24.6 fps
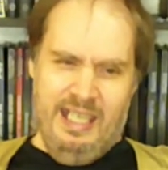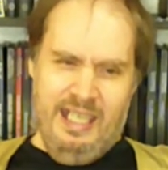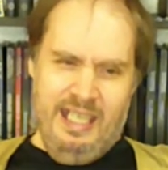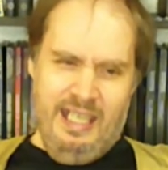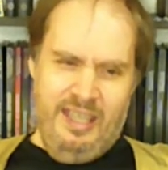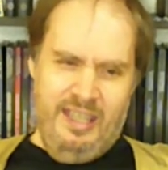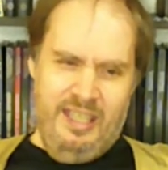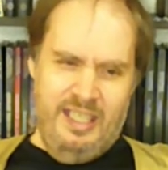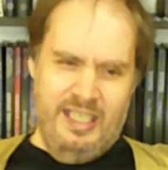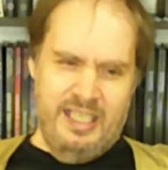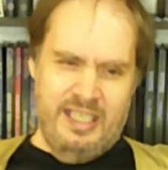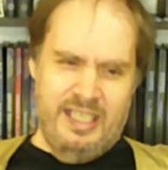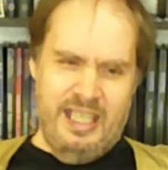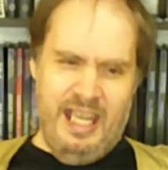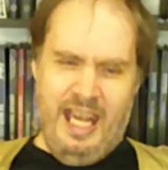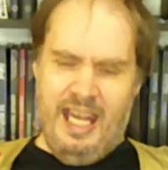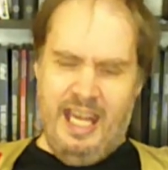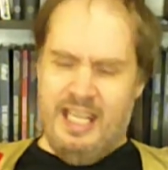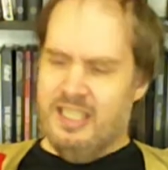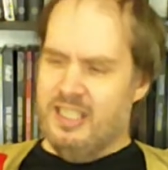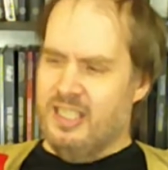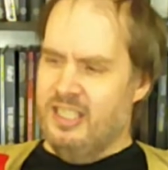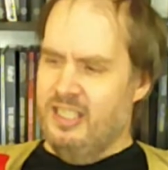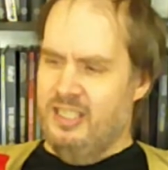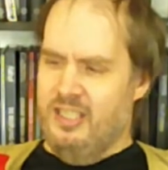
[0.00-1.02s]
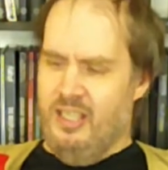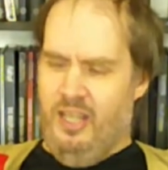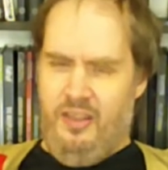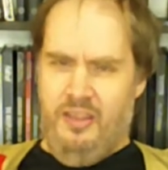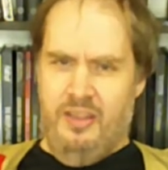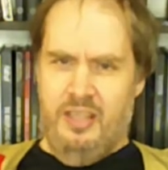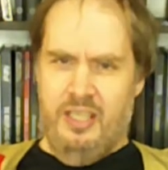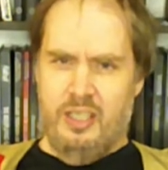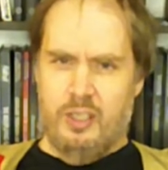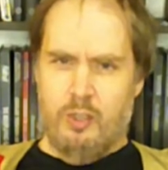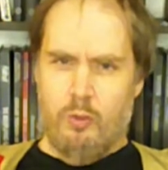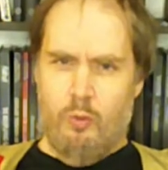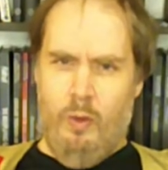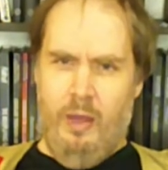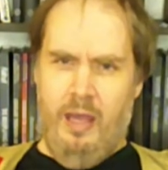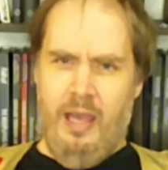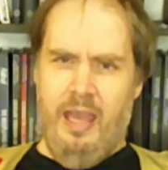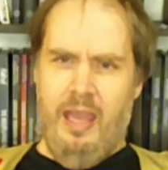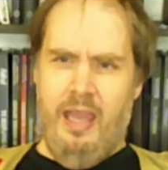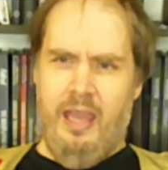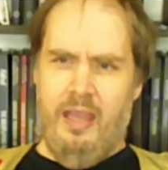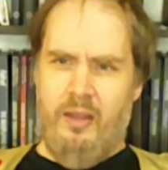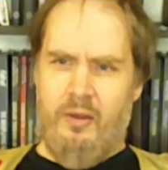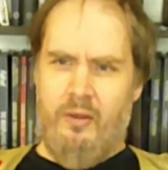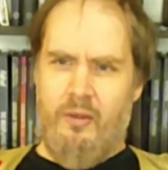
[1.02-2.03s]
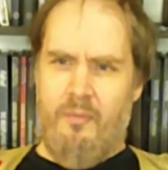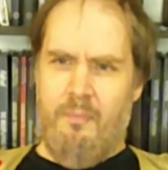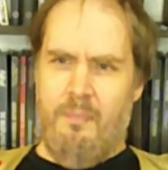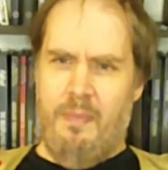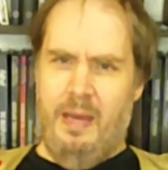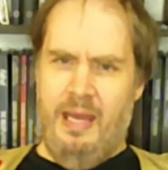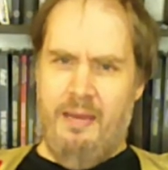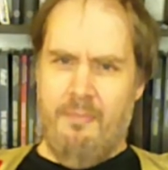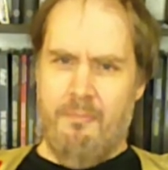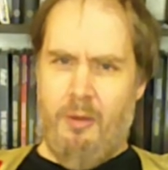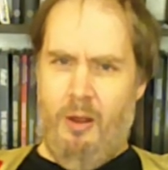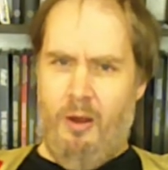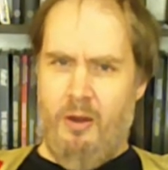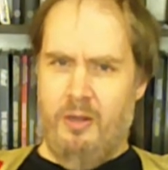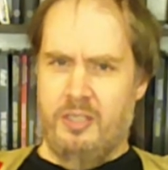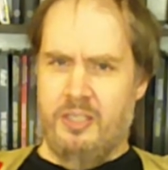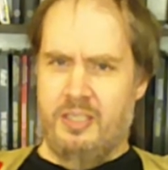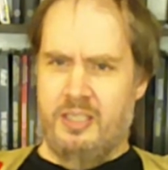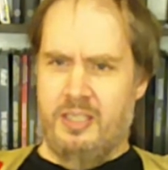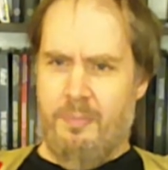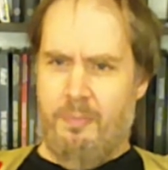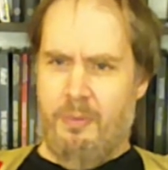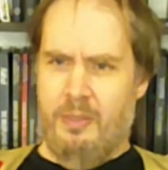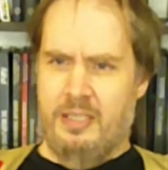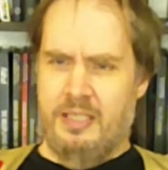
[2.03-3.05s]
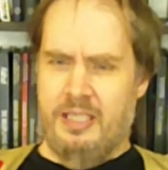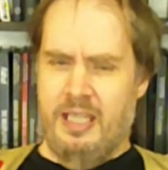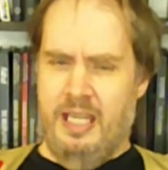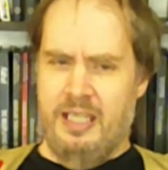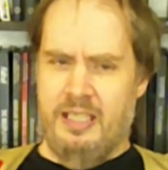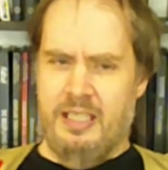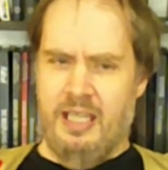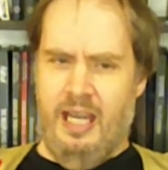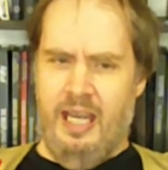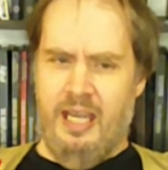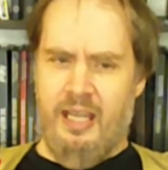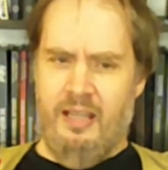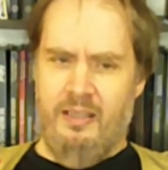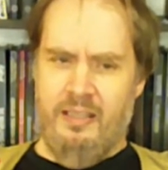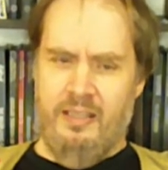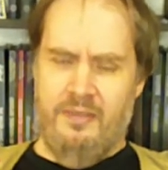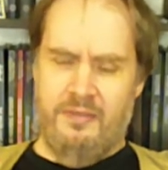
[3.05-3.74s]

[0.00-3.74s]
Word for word: this task is done this way. You know, bend bars is a percentile,